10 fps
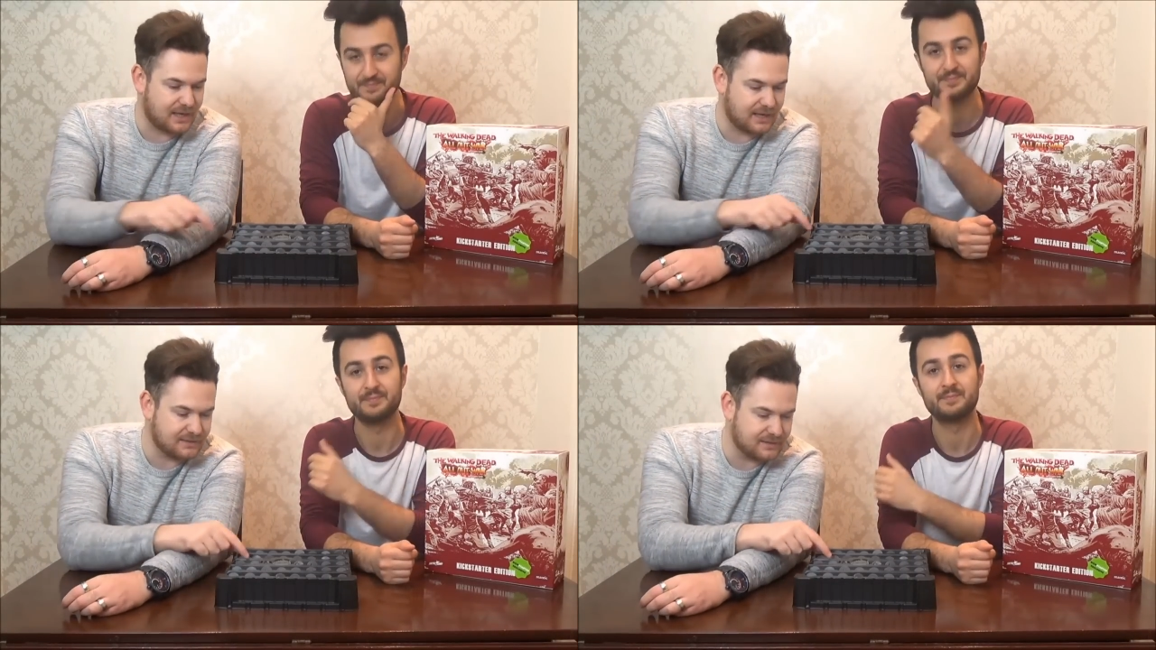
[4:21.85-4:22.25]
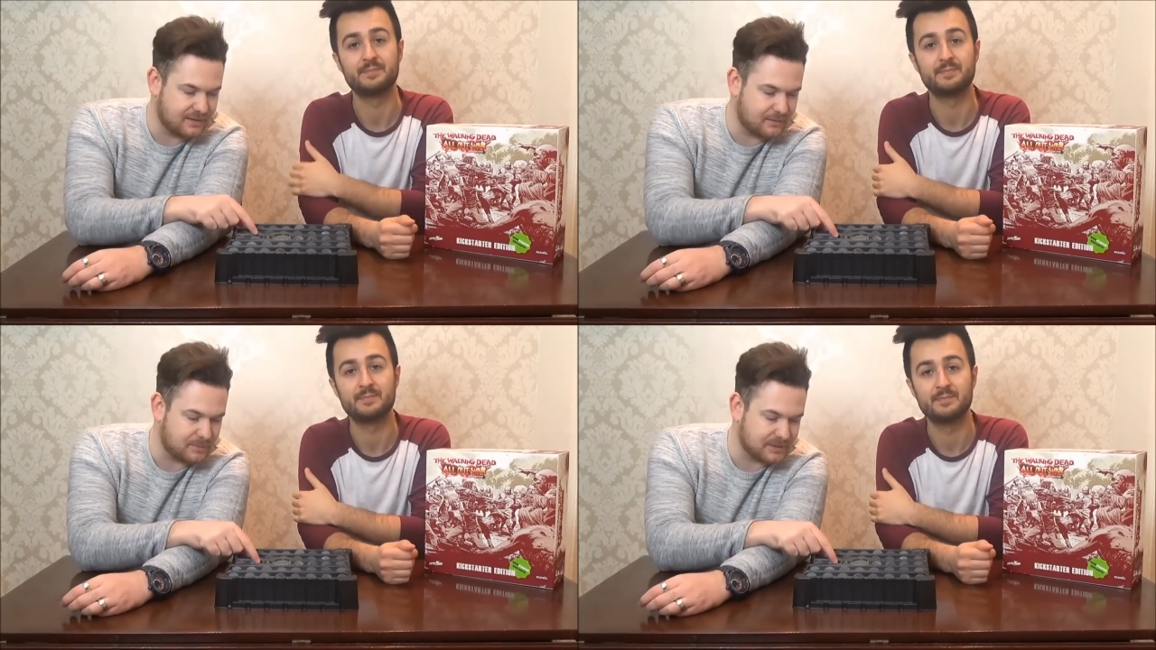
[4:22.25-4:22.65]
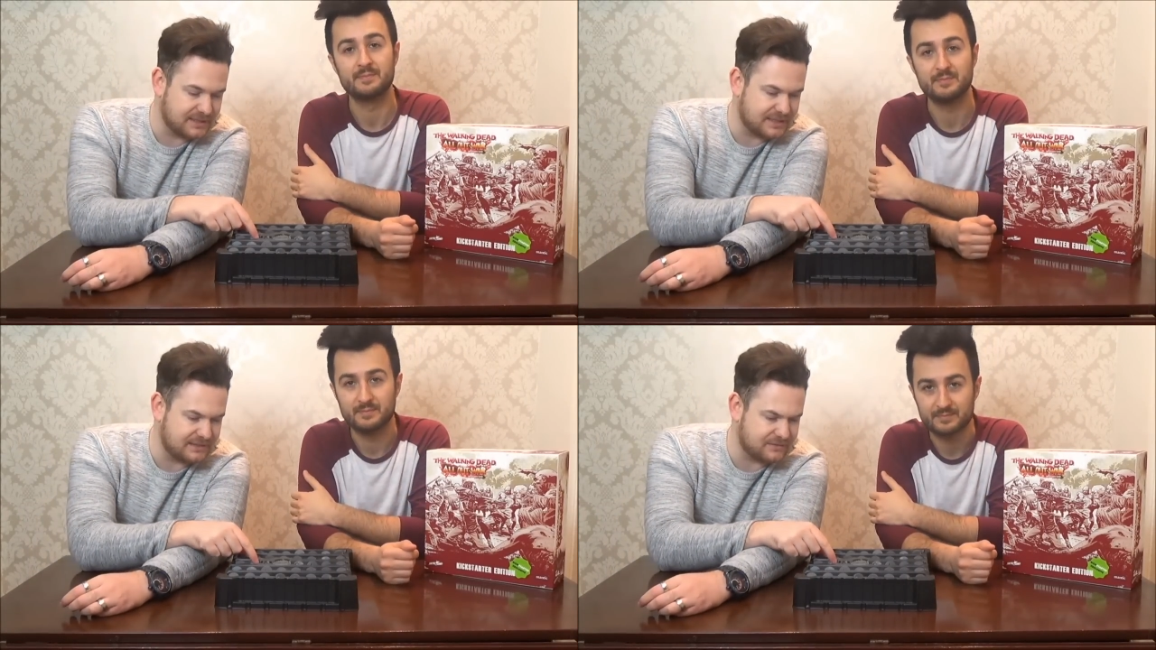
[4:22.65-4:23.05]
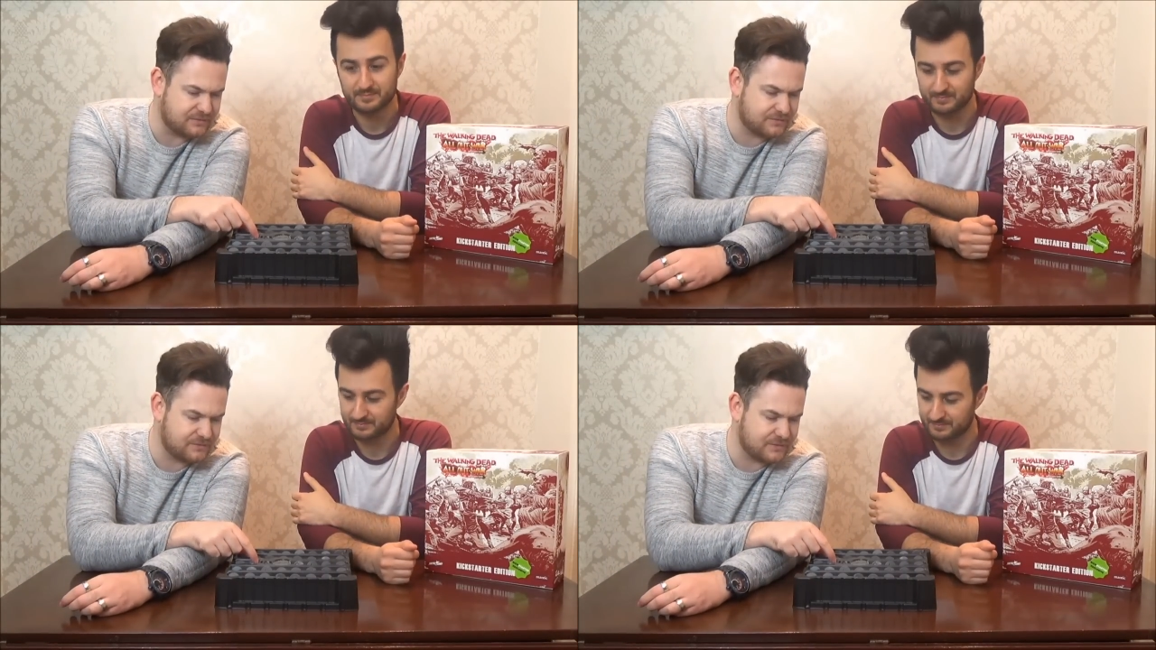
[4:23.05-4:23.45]
Speaker 1: and I believe,
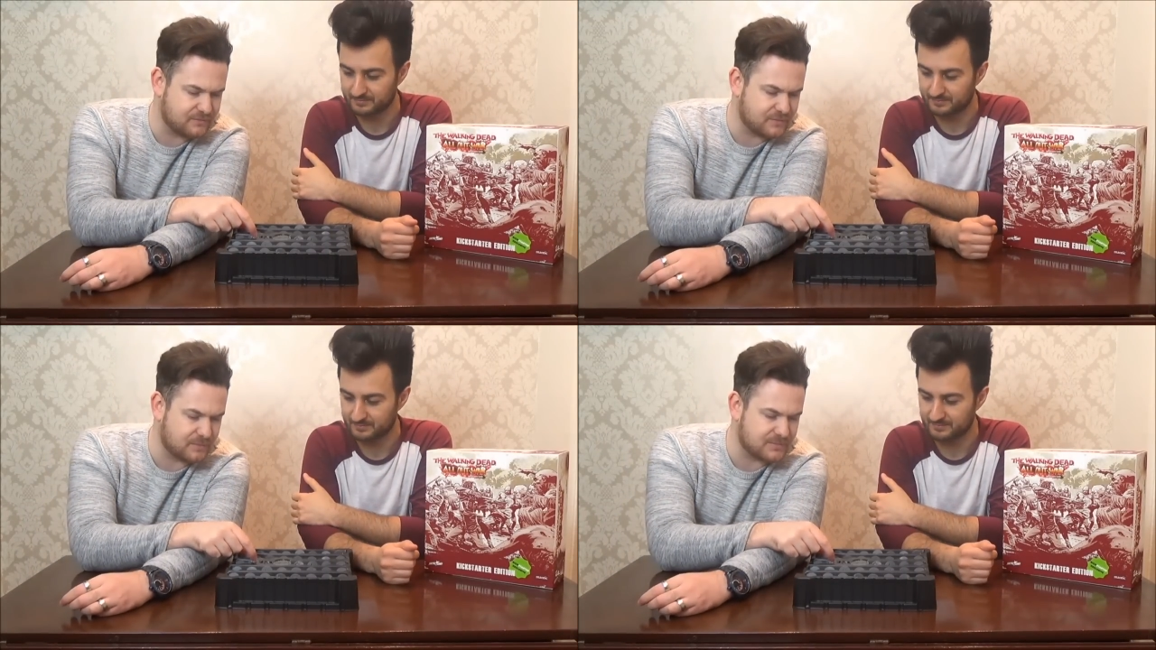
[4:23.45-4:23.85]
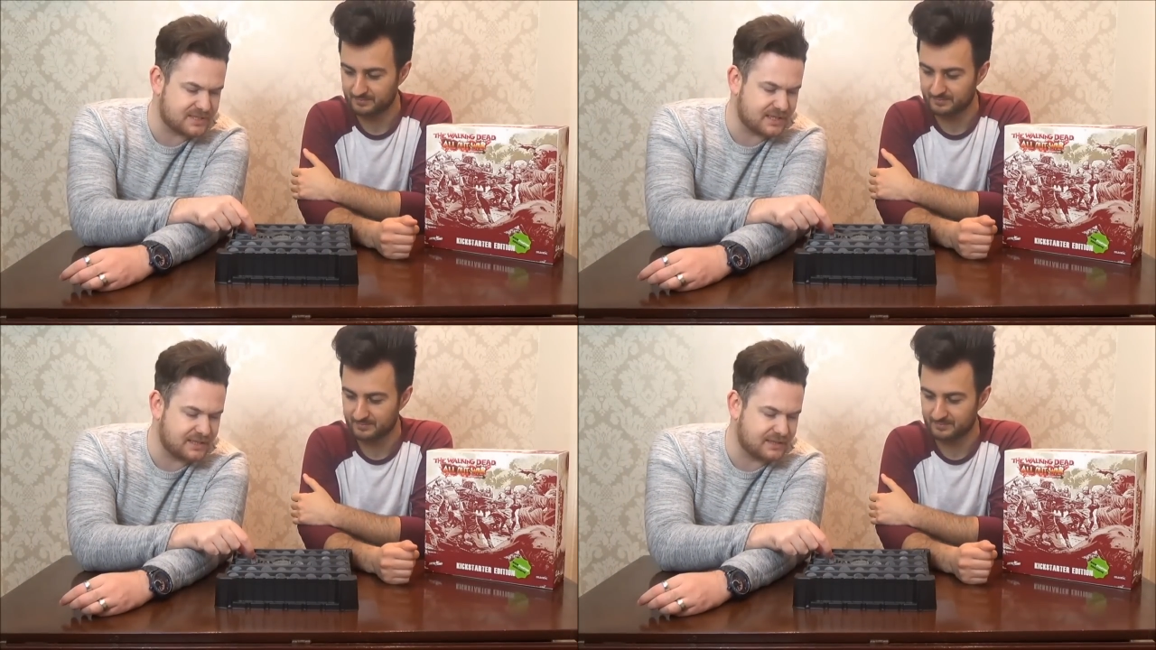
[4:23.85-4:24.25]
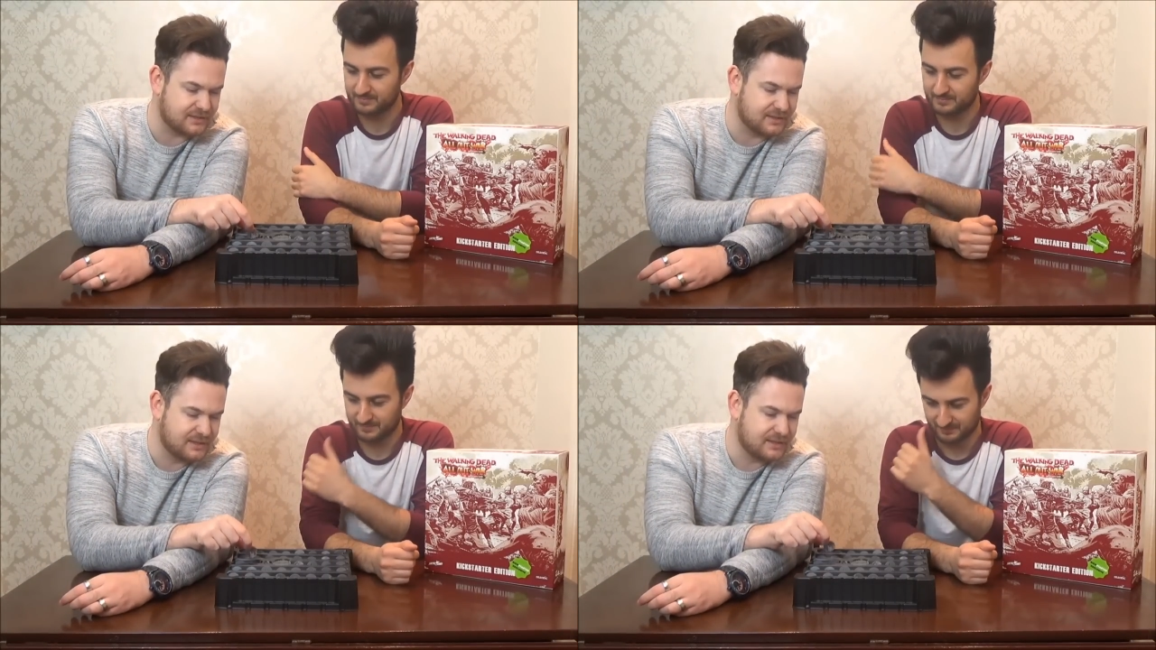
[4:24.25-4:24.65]
if I'm not mistaken,